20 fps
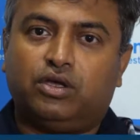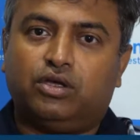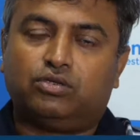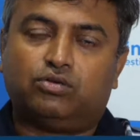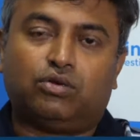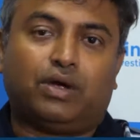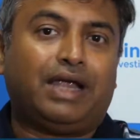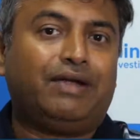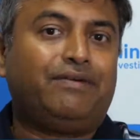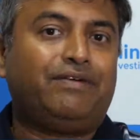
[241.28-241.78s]

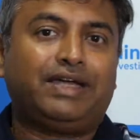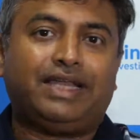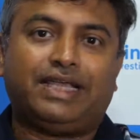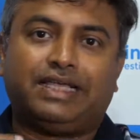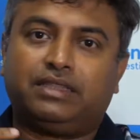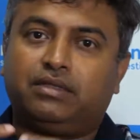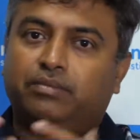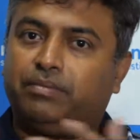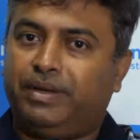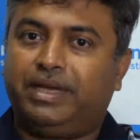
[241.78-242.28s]
so I will
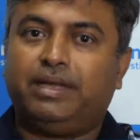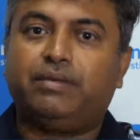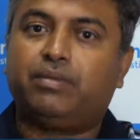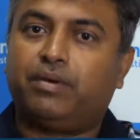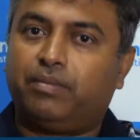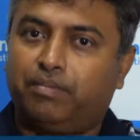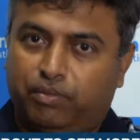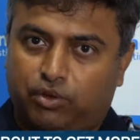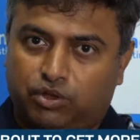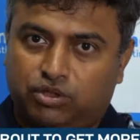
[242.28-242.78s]
take the
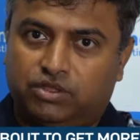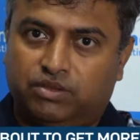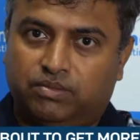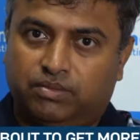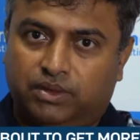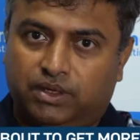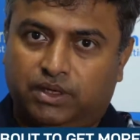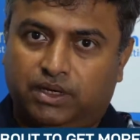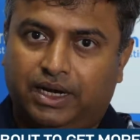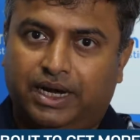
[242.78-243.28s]
minimum
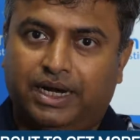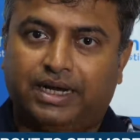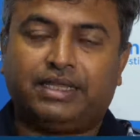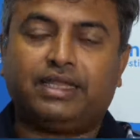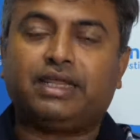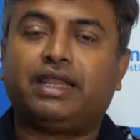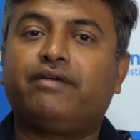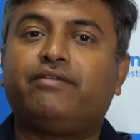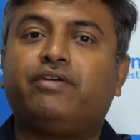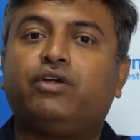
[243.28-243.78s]
possible, and
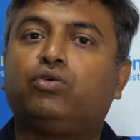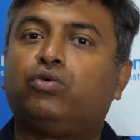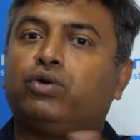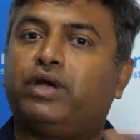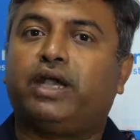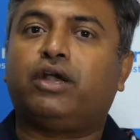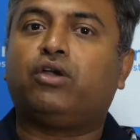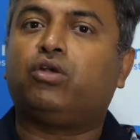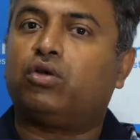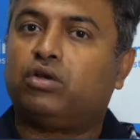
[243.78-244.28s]
then I will do
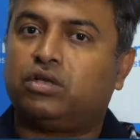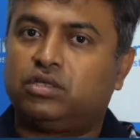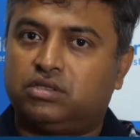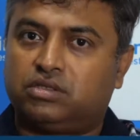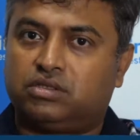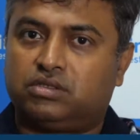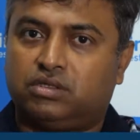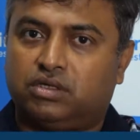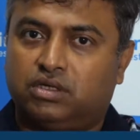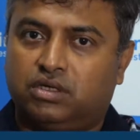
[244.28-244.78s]

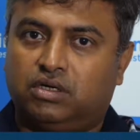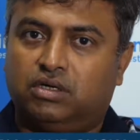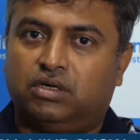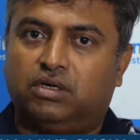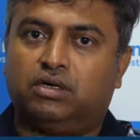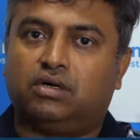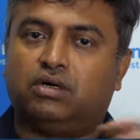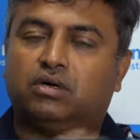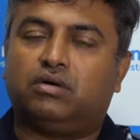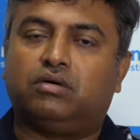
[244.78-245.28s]

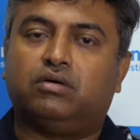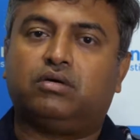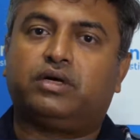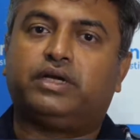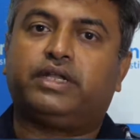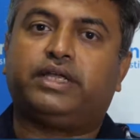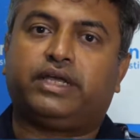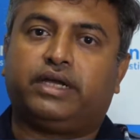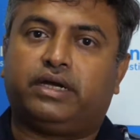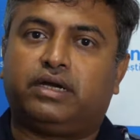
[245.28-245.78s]
$10
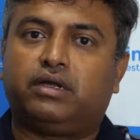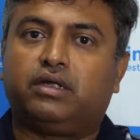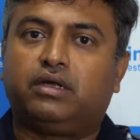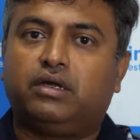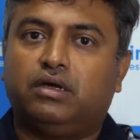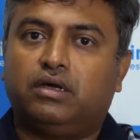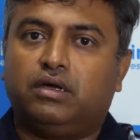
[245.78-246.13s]
ticket.